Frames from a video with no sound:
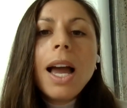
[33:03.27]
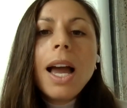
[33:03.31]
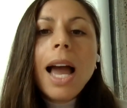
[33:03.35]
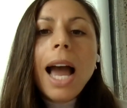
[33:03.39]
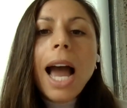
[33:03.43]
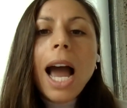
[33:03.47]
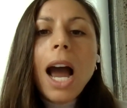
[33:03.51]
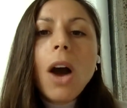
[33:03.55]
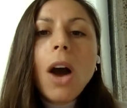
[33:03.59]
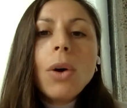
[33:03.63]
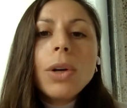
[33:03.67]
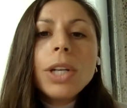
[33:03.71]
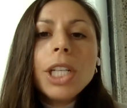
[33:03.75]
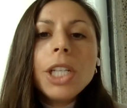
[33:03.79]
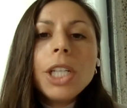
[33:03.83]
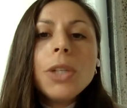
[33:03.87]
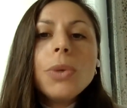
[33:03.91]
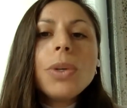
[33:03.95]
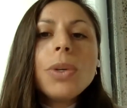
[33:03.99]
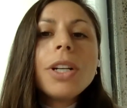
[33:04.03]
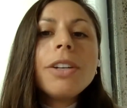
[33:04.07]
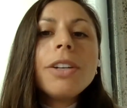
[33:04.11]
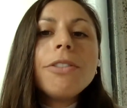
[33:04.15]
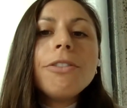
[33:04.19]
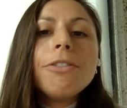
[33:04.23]
How do
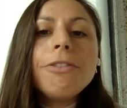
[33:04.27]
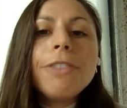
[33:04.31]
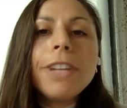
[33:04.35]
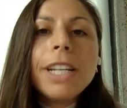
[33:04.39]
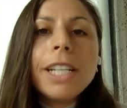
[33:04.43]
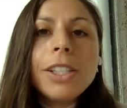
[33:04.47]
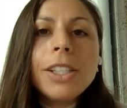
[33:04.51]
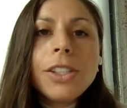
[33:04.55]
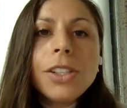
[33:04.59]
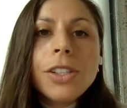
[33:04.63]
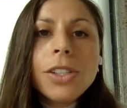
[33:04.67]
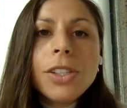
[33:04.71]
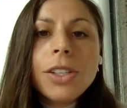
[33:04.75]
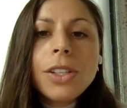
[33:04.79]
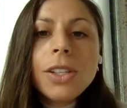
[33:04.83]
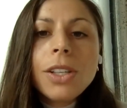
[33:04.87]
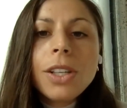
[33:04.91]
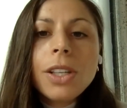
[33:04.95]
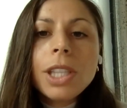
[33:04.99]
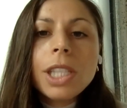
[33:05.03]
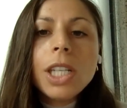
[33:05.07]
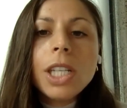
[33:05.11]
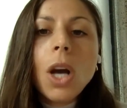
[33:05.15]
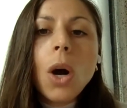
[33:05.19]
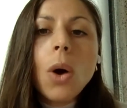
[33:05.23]
you convince
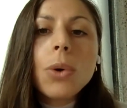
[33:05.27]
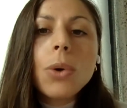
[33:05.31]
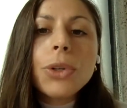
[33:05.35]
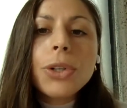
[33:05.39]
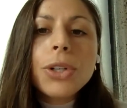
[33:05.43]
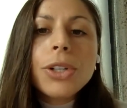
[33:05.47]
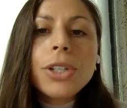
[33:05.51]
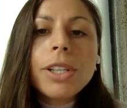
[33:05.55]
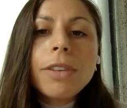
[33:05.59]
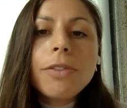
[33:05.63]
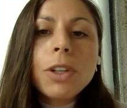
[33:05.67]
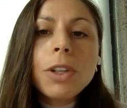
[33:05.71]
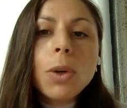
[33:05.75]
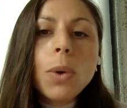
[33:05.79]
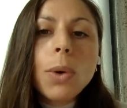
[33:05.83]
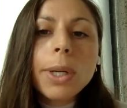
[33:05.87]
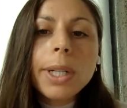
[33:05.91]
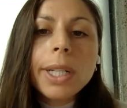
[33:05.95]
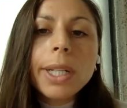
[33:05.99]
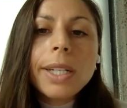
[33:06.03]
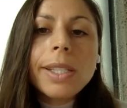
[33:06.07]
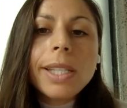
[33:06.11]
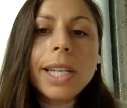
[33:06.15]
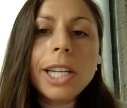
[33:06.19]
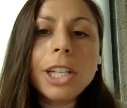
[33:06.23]
the owners of your
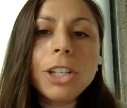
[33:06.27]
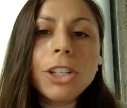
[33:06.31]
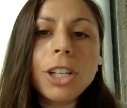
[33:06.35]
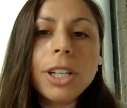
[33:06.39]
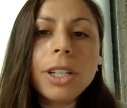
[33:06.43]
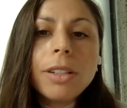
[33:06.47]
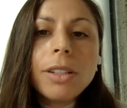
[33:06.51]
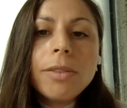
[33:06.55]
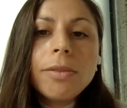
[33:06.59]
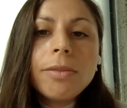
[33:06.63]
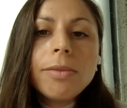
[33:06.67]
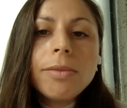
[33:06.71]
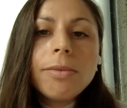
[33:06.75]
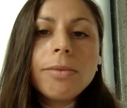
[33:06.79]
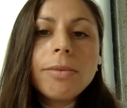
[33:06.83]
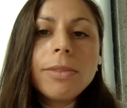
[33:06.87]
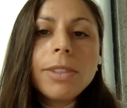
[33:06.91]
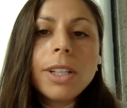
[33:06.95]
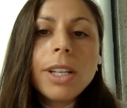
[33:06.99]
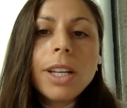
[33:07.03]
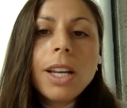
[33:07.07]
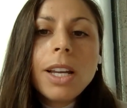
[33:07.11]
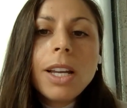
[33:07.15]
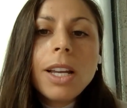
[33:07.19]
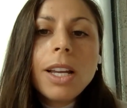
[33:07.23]
organization
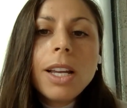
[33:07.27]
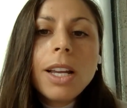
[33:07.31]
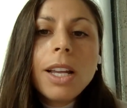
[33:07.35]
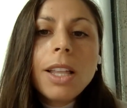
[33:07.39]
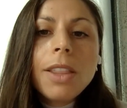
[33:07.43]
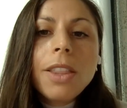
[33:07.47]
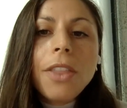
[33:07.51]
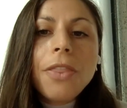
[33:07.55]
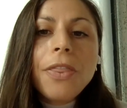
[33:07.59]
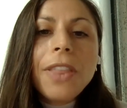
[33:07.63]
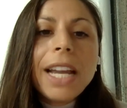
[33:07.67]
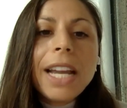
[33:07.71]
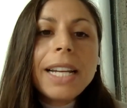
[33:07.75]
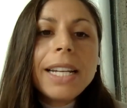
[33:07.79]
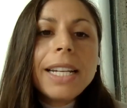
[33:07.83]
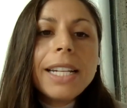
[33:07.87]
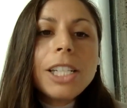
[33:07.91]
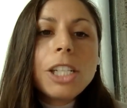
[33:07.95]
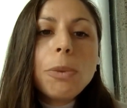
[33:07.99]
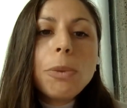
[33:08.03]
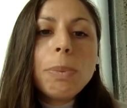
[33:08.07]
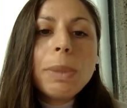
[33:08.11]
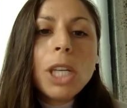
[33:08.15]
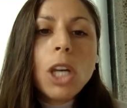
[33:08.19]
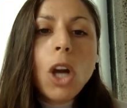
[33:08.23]
that they need
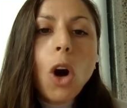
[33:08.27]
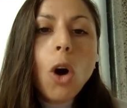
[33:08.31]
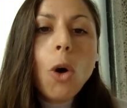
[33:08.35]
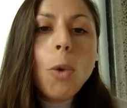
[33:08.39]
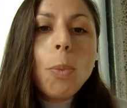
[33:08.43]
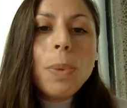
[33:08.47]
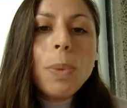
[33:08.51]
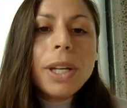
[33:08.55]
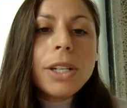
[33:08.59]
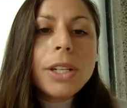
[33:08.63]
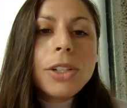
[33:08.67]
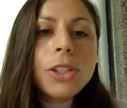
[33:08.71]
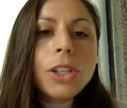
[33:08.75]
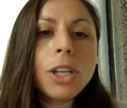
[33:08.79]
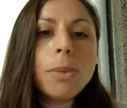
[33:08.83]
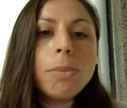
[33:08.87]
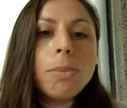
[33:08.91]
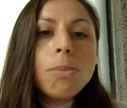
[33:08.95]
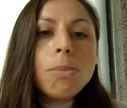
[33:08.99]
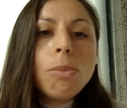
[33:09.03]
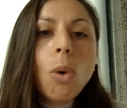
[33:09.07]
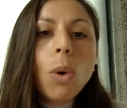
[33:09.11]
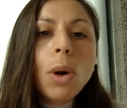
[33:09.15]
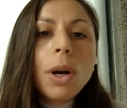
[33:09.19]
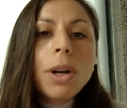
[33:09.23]
to be open to
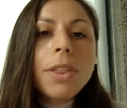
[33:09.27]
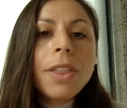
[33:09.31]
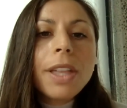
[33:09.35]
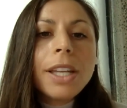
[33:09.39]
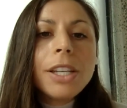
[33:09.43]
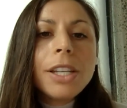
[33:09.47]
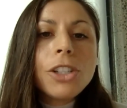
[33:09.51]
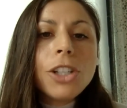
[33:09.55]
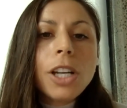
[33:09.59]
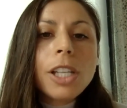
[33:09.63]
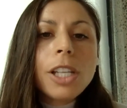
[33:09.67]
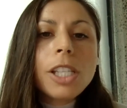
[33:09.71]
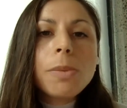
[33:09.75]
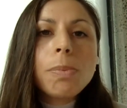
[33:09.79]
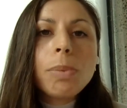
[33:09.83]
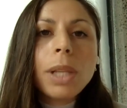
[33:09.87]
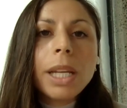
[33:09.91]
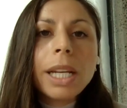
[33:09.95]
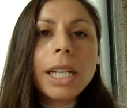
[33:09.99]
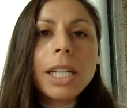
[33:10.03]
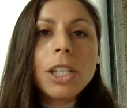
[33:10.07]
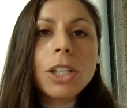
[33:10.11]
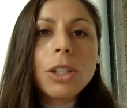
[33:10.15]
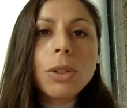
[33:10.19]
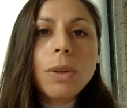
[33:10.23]
more than just
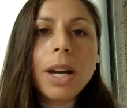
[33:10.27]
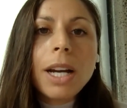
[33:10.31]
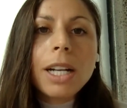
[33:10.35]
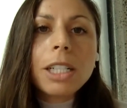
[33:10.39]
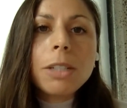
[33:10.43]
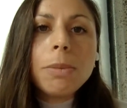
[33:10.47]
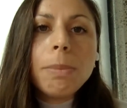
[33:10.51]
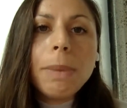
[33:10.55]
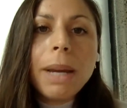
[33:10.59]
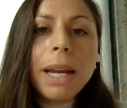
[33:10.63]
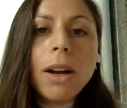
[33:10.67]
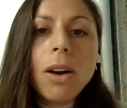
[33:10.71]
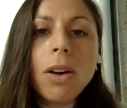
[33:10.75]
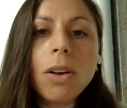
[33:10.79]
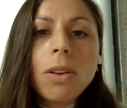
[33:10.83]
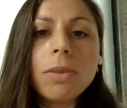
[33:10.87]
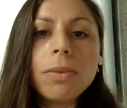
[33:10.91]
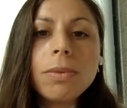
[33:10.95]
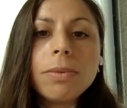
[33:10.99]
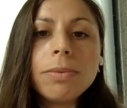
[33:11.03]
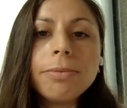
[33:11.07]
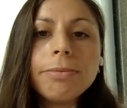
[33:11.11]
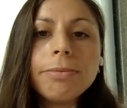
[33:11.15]
plain direct mail?